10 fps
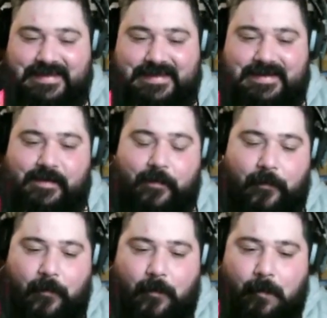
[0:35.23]

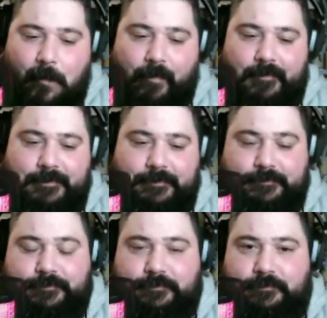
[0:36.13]

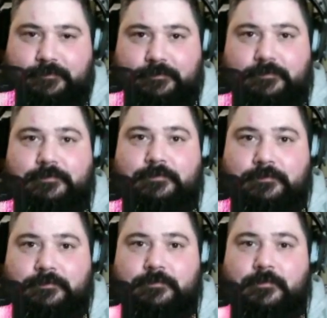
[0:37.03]

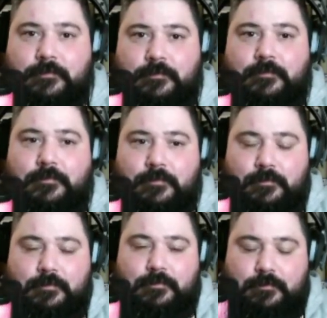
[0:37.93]

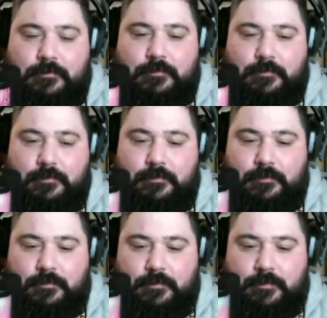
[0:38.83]

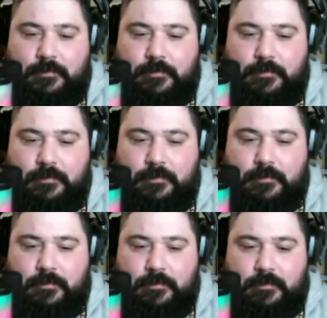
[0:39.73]

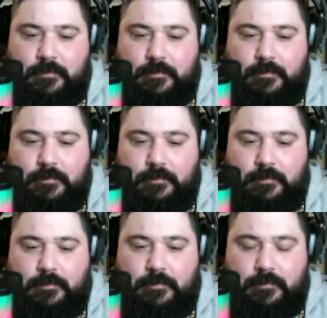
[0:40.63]

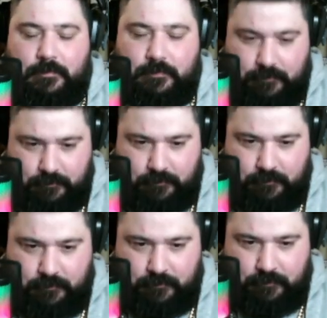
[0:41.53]

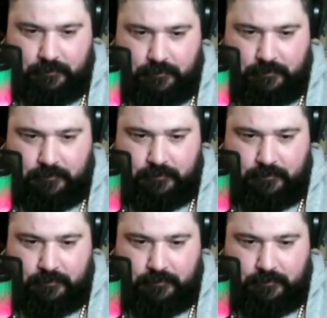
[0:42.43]
The person shown says nothing.